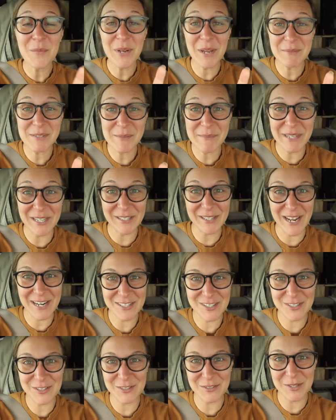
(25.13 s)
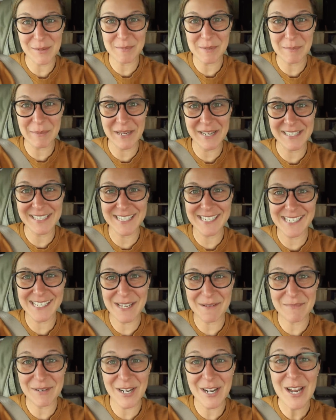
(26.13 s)
We have some international trips planned this
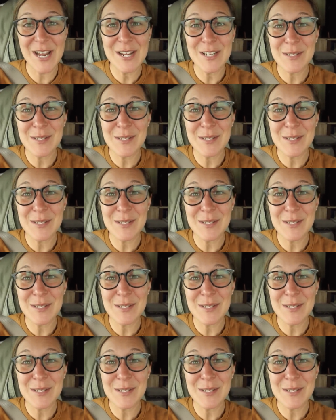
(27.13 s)
summer,